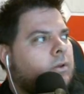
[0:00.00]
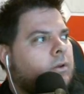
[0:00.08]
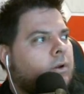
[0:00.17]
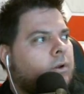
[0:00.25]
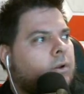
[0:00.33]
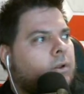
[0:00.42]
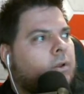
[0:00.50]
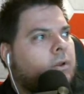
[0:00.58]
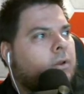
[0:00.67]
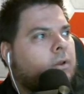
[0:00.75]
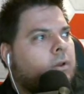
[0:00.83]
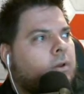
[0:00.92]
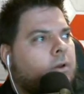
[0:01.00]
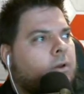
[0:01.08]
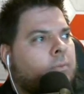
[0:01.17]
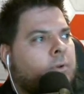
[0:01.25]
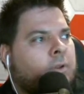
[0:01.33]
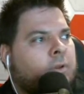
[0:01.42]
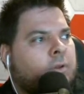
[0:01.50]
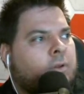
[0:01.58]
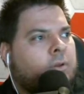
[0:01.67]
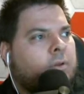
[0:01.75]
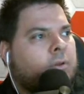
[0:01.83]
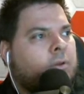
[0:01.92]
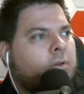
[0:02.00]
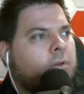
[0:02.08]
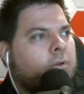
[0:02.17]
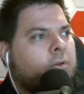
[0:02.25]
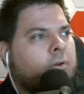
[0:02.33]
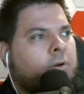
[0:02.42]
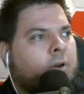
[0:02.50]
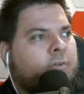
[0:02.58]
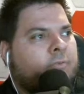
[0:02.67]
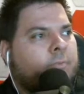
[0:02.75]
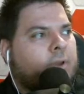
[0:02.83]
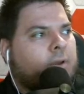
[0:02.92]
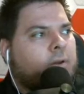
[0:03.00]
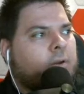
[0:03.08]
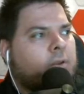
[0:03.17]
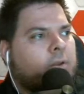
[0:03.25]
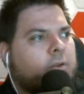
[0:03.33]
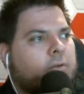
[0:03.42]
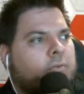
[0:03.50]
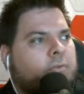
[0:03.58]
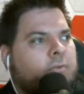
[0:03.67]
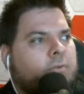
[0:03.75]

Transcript: All right, I'm gonna turn it off and back on again.